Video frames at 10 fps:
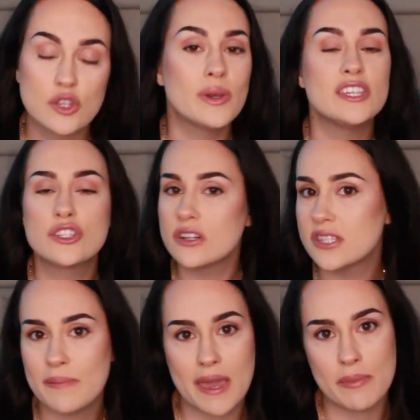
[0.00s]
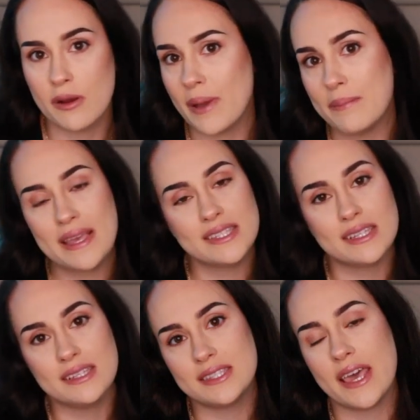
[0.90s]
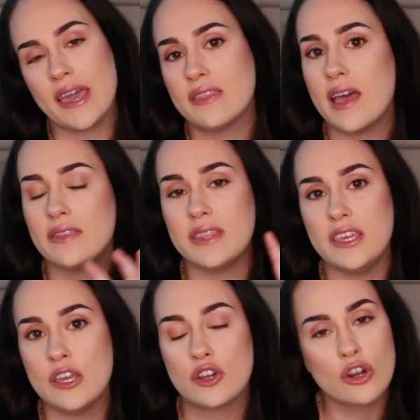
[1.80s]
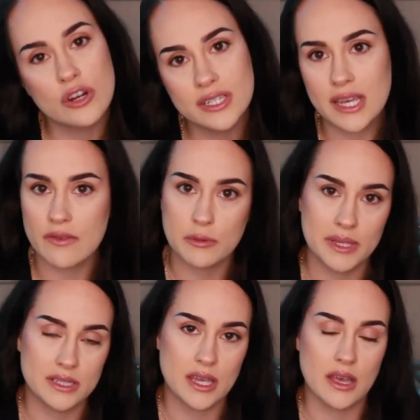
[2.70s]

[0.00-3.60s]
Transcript: So he starts the paper by basically saying that the current government